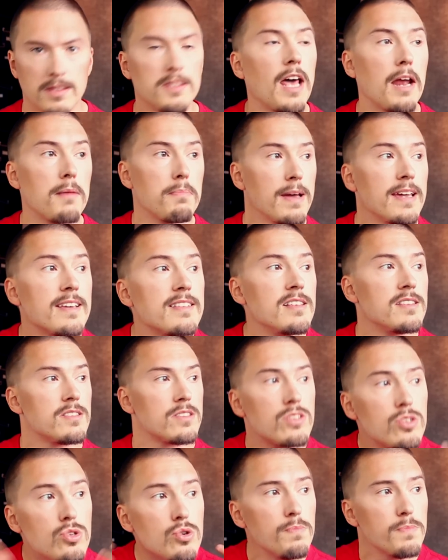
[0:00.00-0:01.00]
that makes it
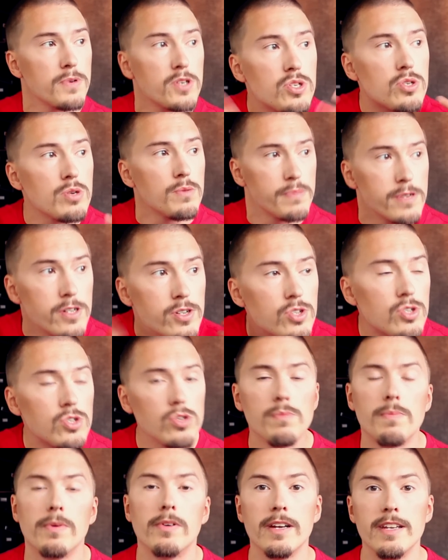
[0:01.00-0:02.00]
super, super,
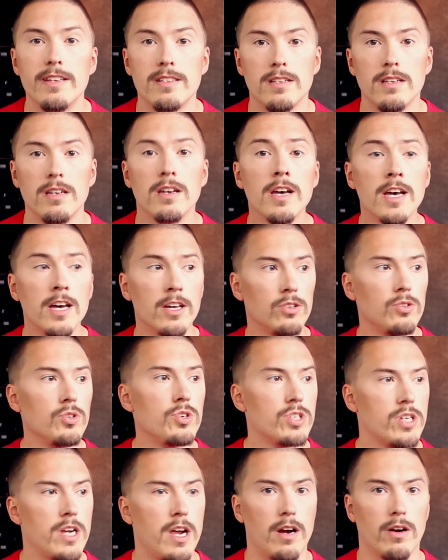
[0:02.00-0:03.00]
super easy to
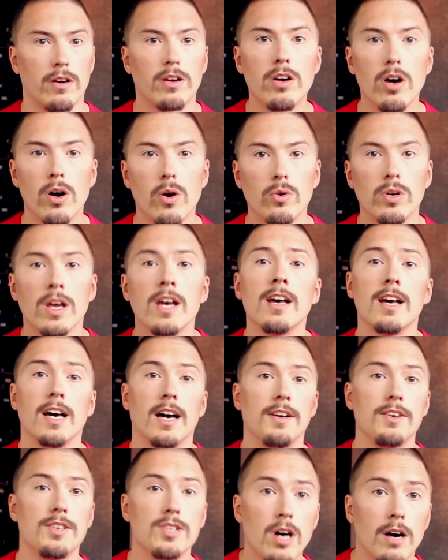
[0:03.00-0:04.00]
share code.
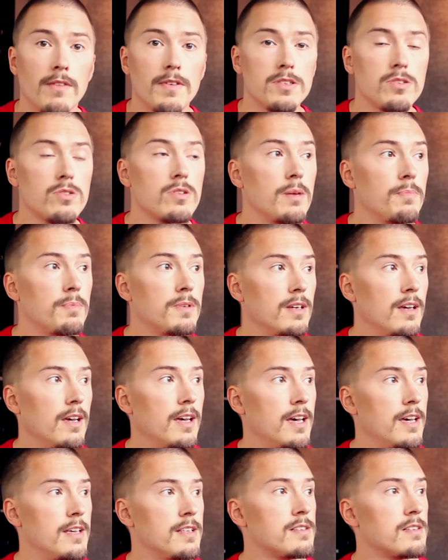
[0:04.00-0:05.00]
And JavaScript
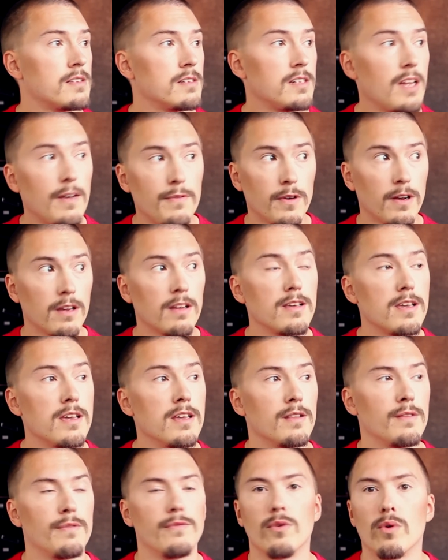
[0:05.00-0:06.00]
is definitely
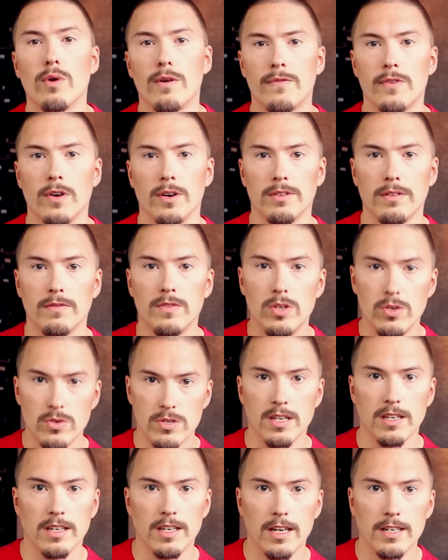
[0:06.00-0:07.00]
in the forefront of
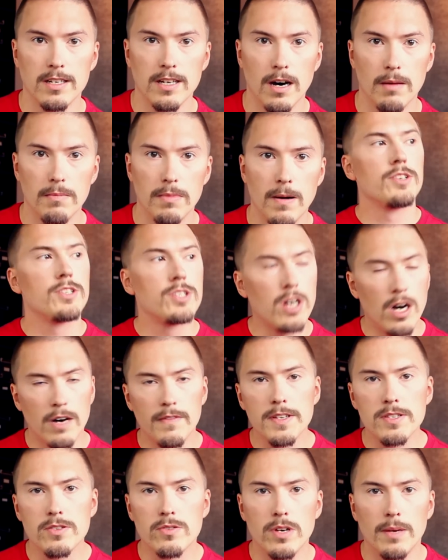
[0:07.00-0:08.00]
using GitHub.
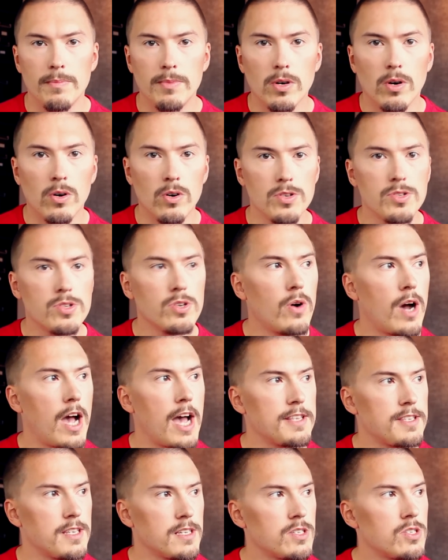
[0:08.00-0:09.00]
JavaScript also
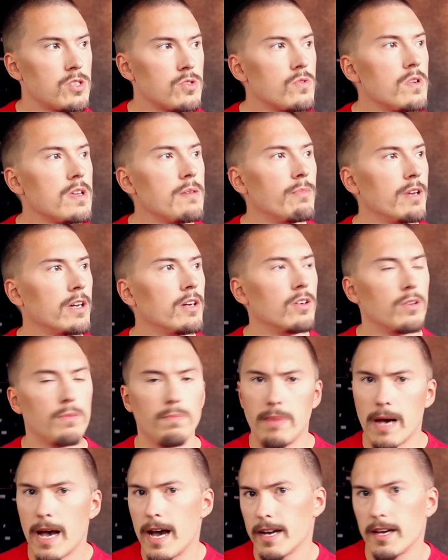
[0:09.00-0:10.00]
has extremely good
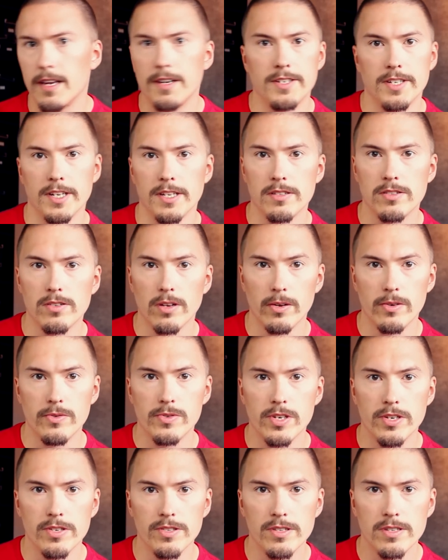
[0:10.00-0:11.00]
packaging
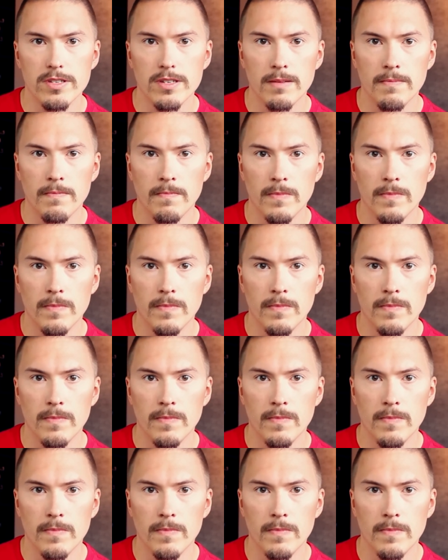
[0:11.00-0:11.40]
solutions.